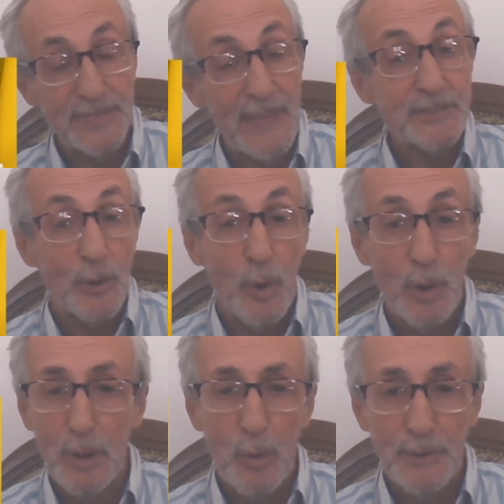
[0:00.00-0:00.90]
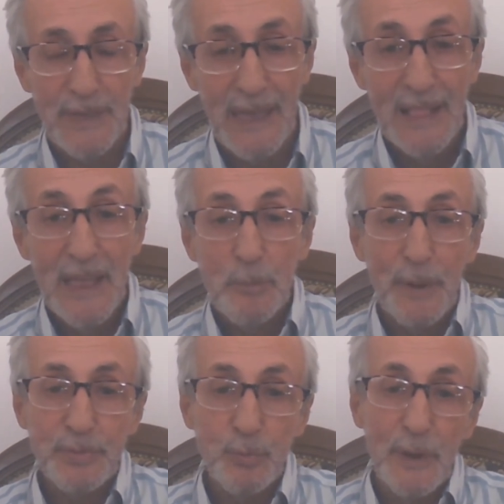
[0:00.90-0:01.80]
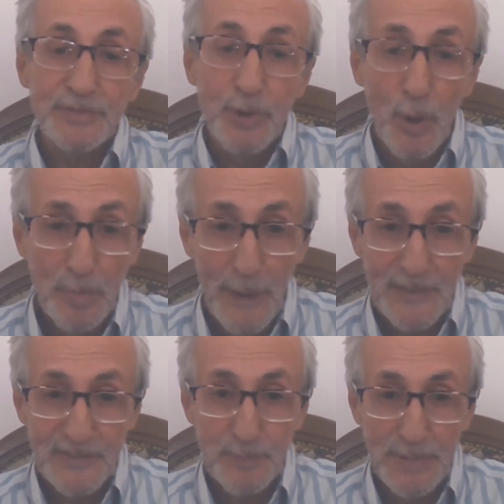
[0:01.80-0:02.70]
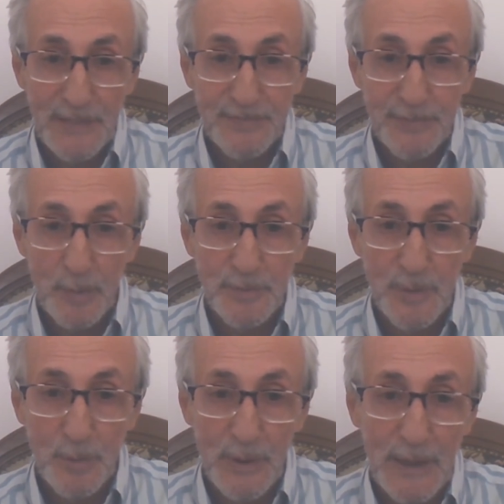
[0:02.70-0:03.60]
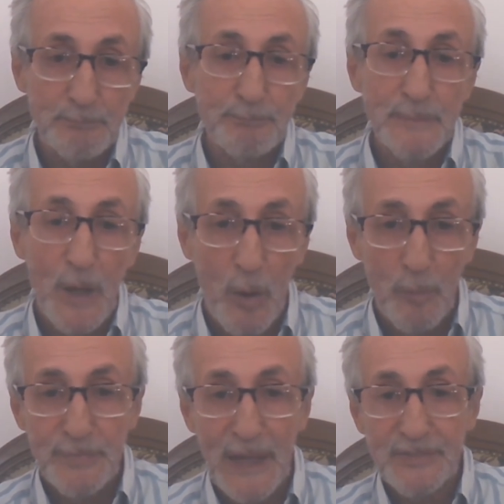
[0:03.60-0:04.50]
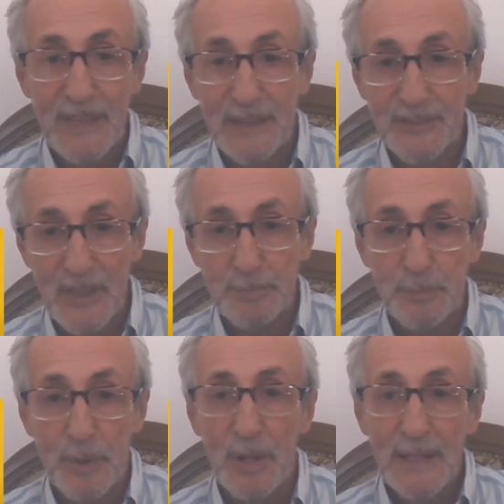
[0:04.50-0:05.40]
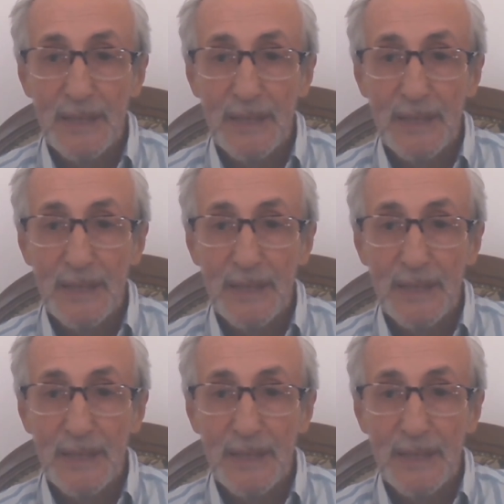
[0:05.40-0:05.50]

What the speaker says: That's all okay. But when Donbass split from Ukraine, no, that's unacceptable.